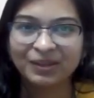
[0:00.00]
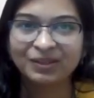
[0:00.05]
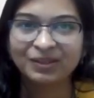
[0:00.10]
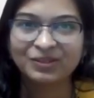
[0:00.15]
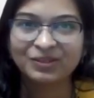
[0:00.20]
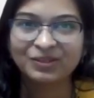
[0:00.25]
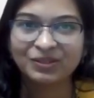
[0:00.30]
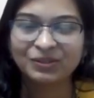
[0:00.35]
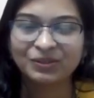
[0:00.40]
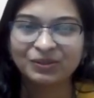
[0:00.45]

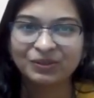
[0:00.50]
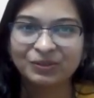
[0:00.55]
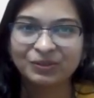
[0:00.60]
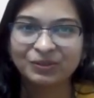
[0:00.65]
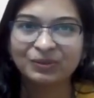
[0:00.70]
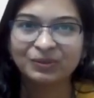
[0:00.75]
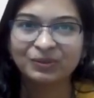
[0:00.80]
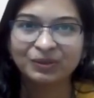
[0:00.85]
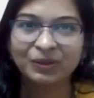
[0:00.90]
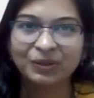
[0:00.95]

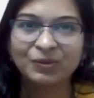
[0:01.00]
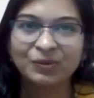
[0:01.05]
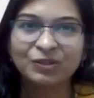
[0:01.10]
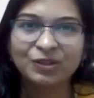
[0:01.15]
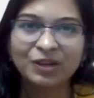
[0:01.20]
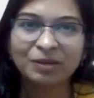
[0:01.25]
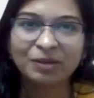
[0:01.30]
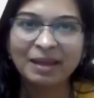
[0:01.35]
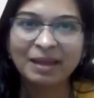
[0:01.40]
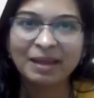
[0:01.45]
So use your
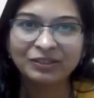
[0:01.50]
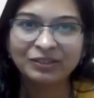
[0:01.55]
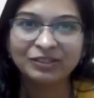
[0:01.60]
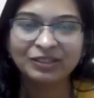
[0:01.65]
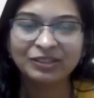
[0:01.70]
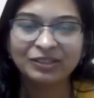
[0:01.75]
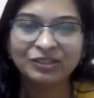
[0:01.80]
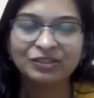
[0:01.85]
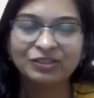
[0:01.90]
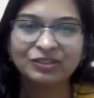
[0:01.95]

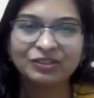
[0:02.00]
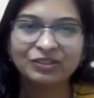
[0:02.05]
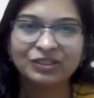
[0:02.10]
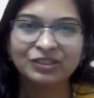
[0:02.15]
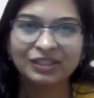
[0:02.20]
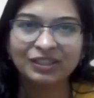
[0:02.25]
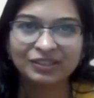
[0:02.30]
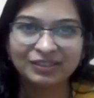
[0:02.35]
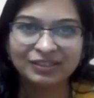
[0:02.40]
imagination, change the